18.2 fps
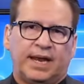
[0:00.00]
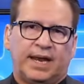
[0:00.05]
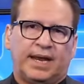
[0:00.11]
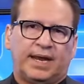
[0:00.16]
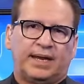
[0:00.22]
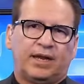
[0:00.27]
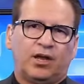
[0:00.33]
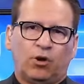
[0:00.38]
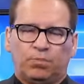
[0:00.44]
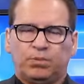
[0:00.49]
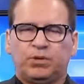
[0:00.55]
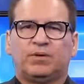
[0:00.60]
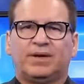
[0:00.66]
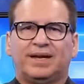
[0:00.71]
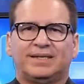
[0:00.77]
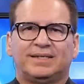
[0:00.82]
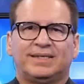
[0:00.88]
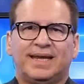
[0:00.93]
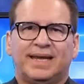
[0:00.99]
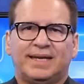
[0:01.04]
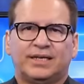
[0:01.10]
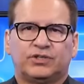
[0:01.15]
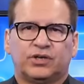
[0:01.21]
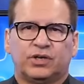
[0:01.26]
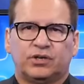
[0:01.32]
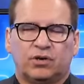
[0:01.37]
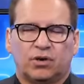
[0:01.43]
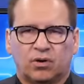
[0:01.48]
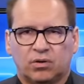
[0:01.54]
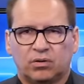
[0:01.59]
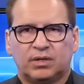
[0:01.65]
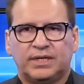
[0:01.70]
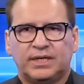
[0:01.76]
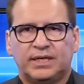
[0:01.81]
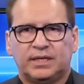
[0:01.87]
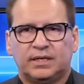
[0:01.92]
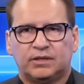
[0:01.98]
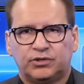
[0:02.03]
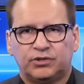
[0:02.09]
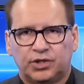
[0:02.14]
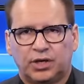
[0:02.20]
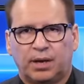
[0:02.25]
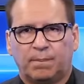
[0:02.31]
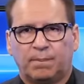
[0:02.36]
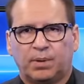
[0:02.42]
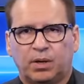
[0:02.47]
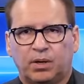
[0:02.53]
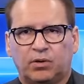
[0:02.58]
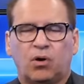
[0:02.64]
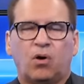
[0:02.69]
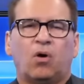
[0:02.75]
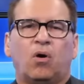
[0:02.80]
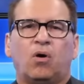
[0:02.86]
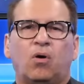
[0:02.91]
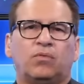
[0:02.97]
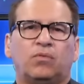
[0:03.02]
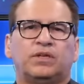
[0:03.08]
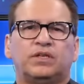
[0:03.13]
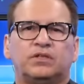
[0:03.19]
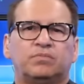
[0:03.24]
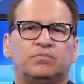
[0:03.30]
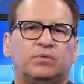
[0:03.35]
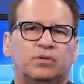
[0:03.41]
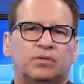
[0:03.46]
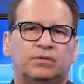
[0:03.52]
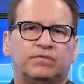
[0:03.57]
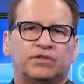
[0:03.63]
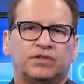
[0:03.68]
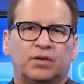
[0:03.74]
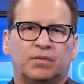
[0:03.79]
and help you guys catch an early jump on all these moves.